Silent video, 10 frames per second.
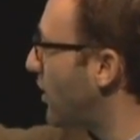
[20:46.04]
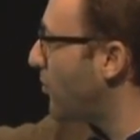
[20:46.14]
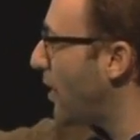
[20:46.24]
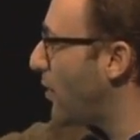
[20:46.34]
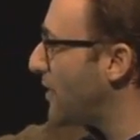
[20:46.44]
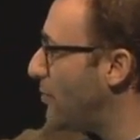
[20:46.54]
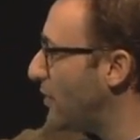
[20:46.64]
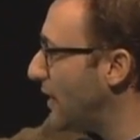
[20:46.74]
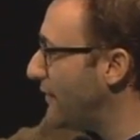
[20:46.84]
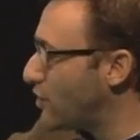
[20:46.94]
about what they
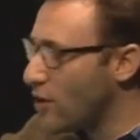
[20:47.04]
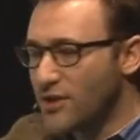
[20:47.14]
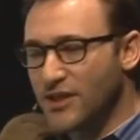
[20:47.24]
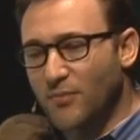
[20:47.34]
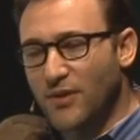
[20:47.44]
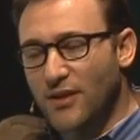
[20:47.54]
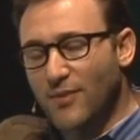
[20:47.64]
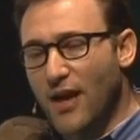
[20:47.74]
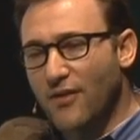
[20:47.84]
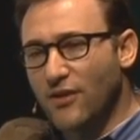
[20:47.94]
believe, so disciplined about
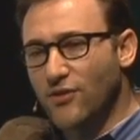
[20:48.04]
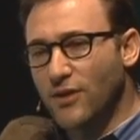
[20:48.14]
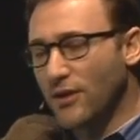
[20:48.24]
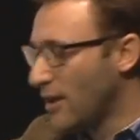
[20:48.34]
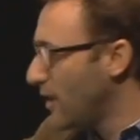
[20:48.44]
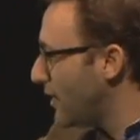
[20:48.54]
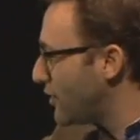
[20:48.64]
how they do it, and